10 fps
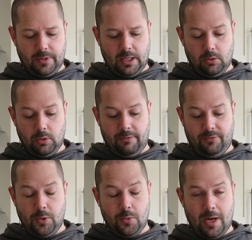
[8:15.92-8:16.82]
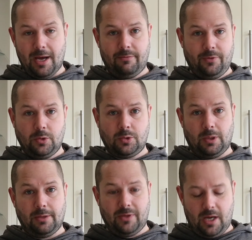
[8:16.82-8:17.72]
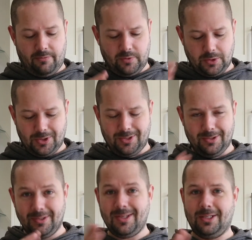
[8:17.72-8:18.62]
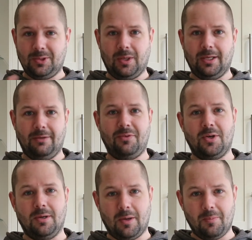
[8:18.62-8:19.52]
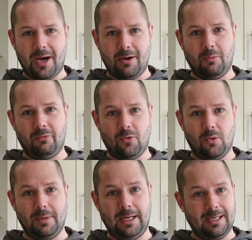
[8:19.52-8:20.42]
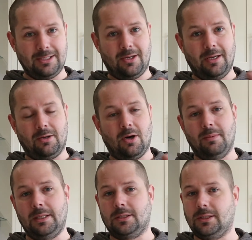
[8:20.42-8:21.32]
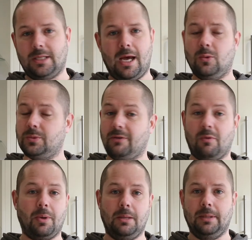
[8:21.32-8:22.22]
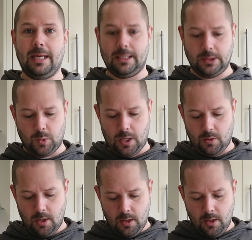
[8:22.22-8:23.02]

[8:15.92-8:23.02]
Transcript: or if you have used one of the others and this one, if you can compare them for me. Let us know in the comments because it helps other people out as well.